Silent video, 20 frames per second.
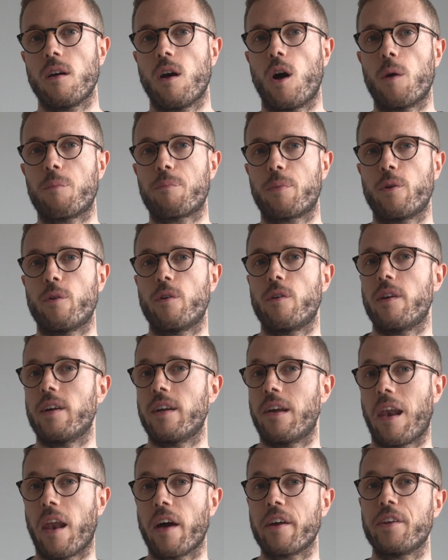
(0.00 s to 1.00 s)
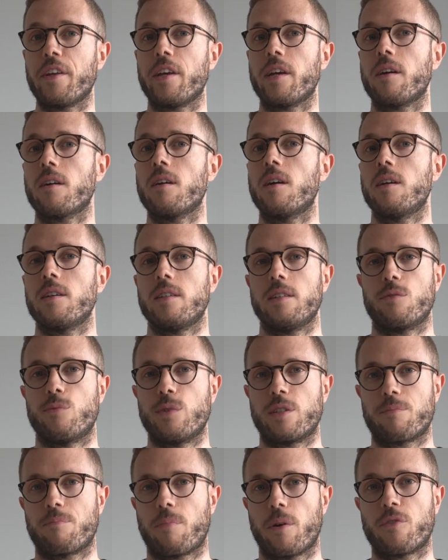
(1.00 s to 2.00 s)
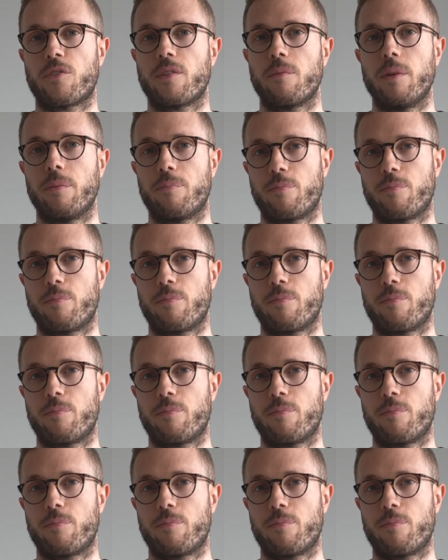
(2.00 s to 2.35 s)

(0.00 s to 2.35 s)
Upper and lining is responsibly